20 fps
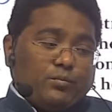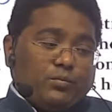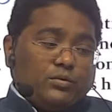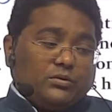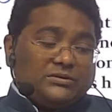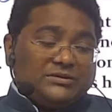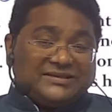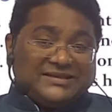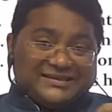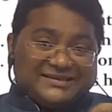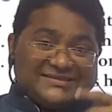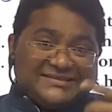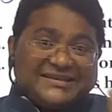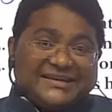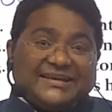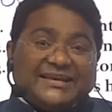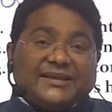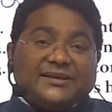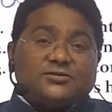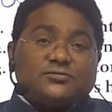the
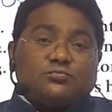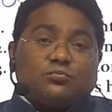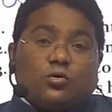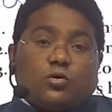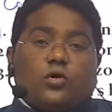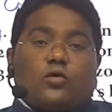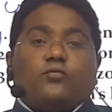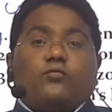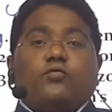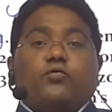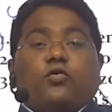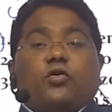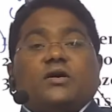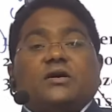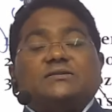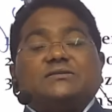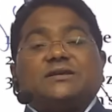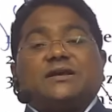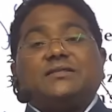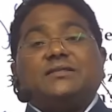city is more
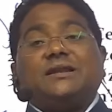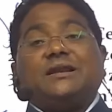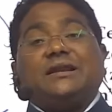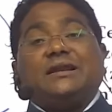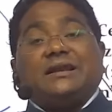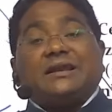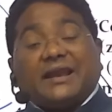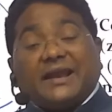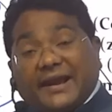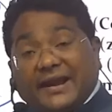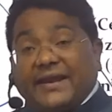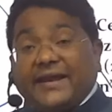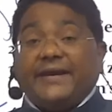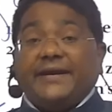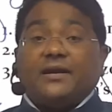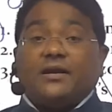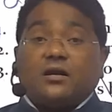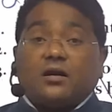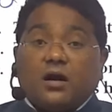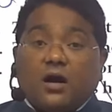focused on the trade
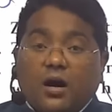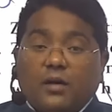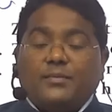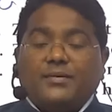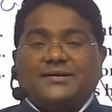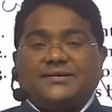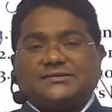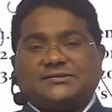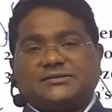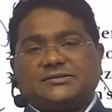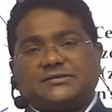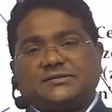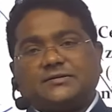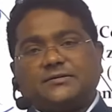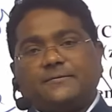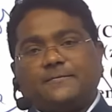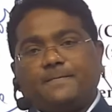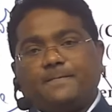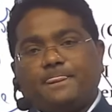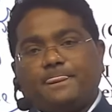and commerce.
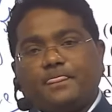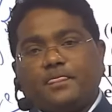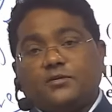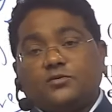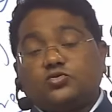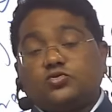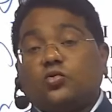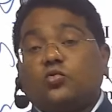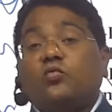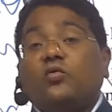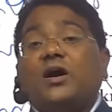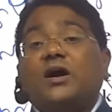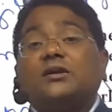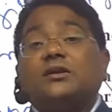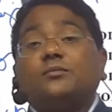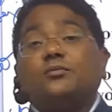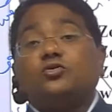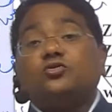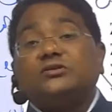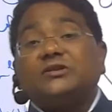So what
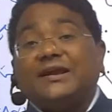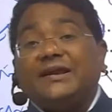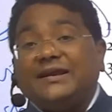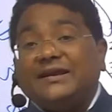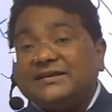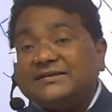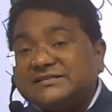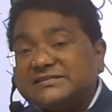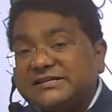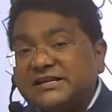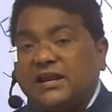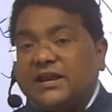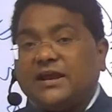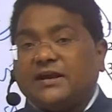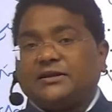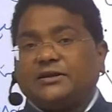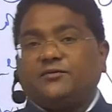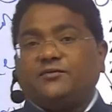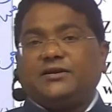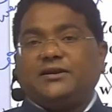about the industrial
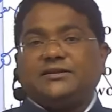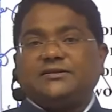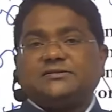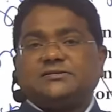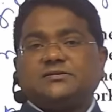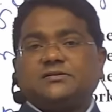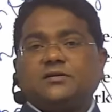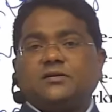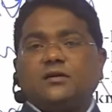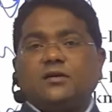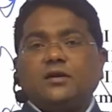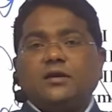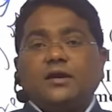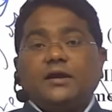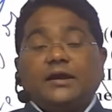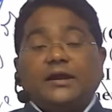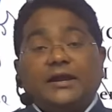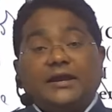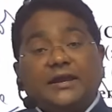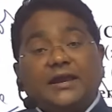activities?
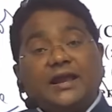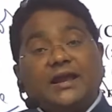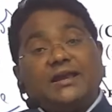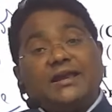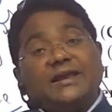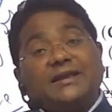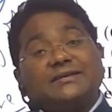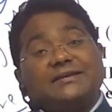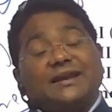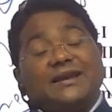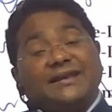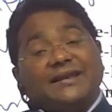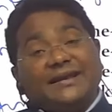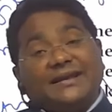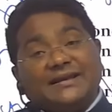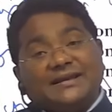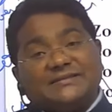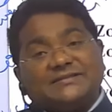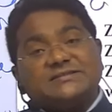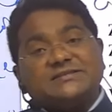He neglected
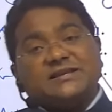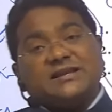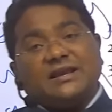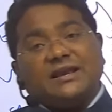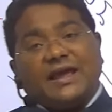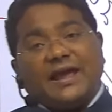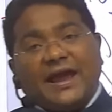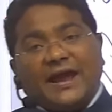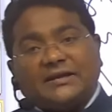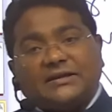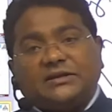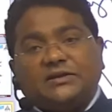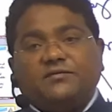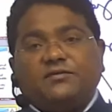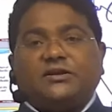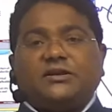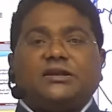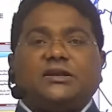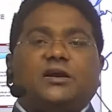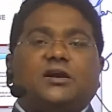industrial
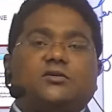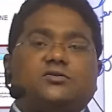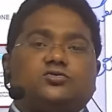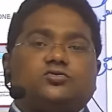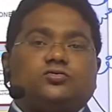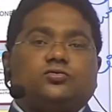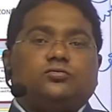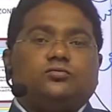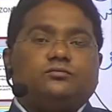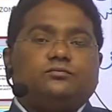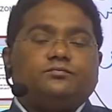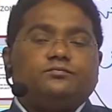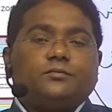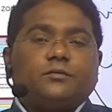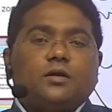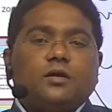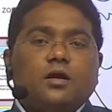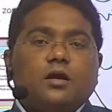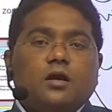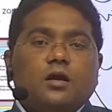activity also.
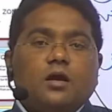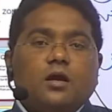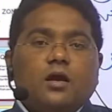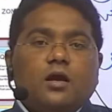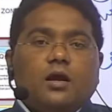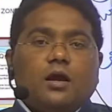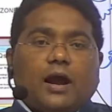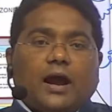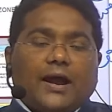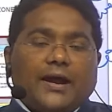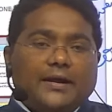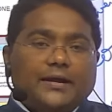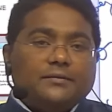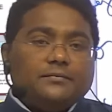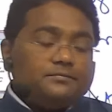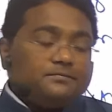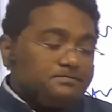And